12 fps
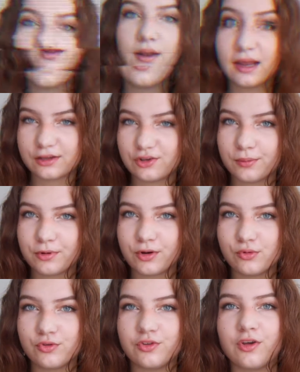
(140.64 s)
Next up, we're
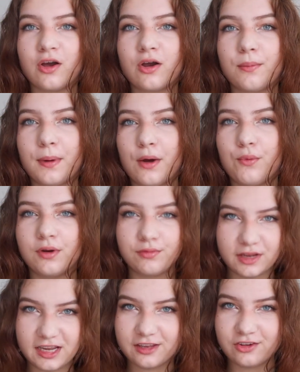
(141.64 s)
going to talk about one
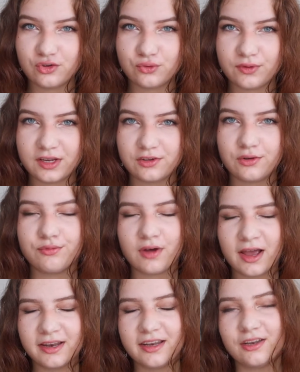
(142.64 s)
of the easiest things to
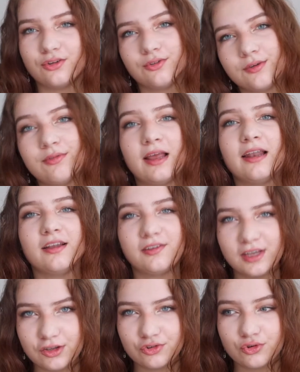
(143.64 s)
find in thrift and
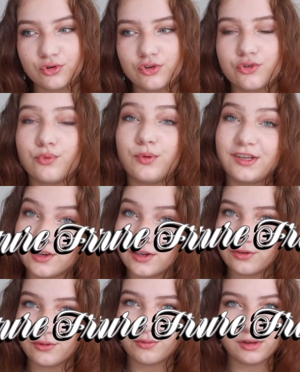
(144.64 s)
antique stores, which
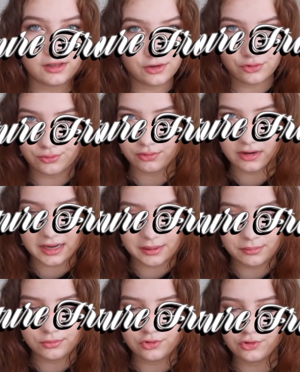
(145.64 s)
is vintage
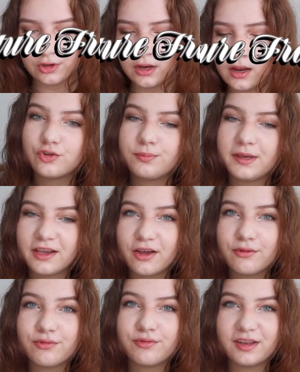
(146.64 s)
frames. Speaking
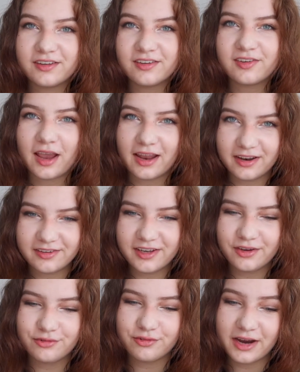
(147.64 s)
of vintage and
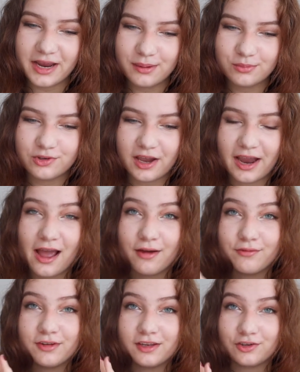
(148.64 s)
antique frames, I
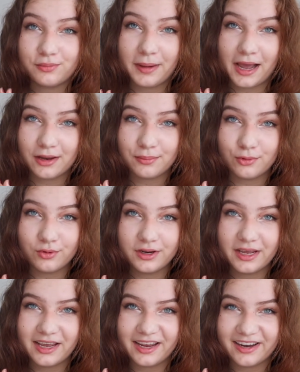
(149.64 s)
have this bad
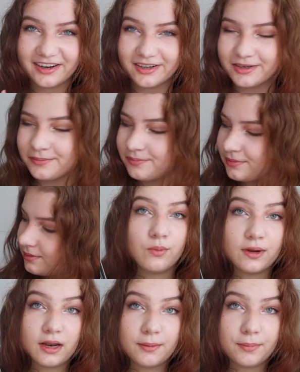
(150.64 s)
boy here.
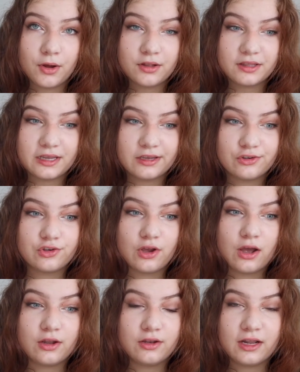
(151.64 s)
When I bought
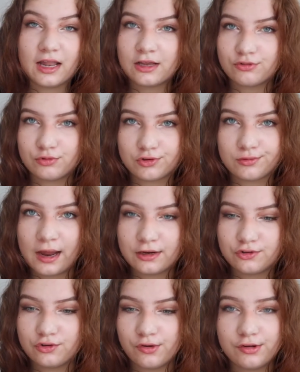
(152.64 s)
this, the glass was
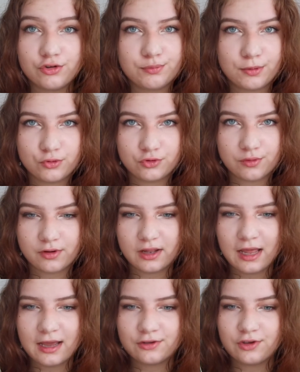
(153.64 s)
cracked, so I disposed of the
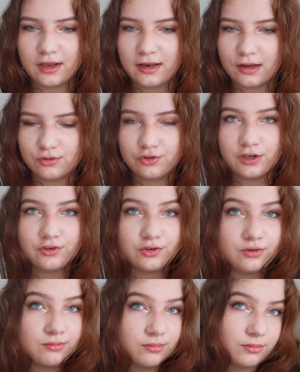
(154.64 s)
glass, and now
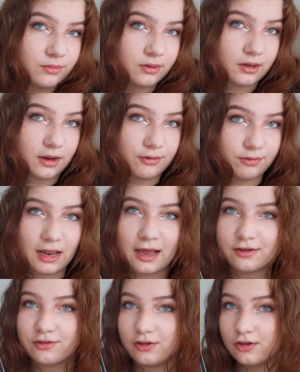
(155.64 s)
she's kind of
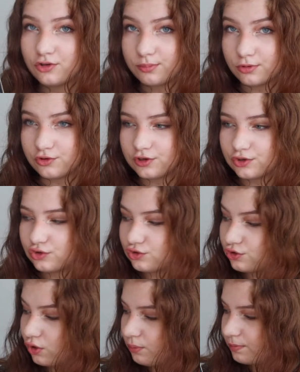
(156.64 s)
glassless, but she's
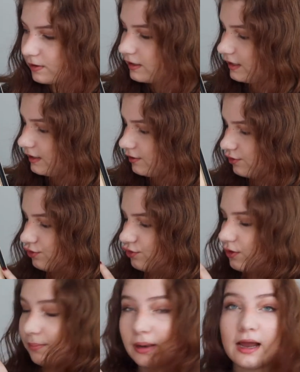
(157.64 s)
so pretty. This is
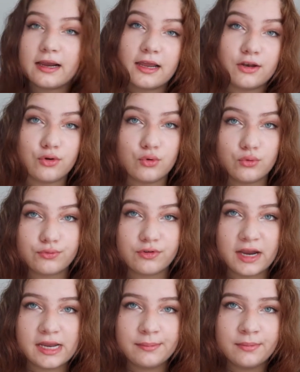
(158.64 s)
just a black and gold
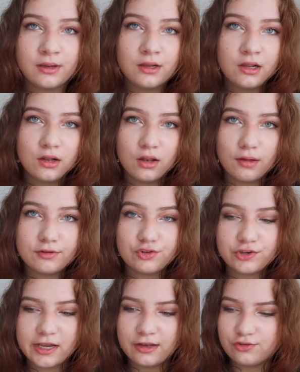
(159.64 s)
frame. Love the
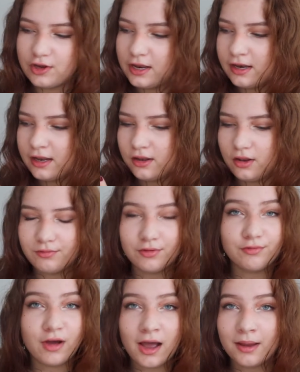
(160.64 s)
sketch in it, love
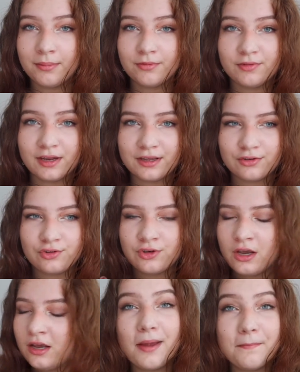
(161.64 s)
the vibe of
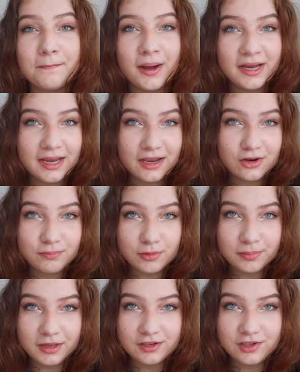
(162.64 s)
this. I might end up
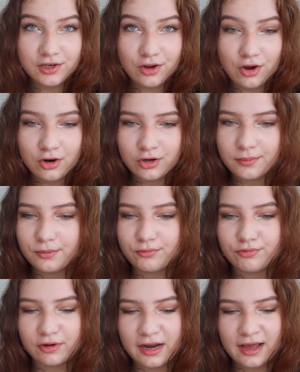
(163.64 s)
replacing the art, but
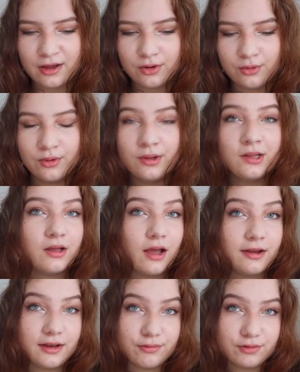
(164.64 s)
for now,
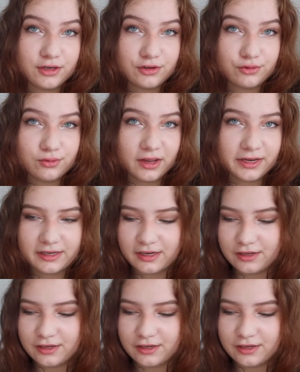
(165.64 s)
I definitely do like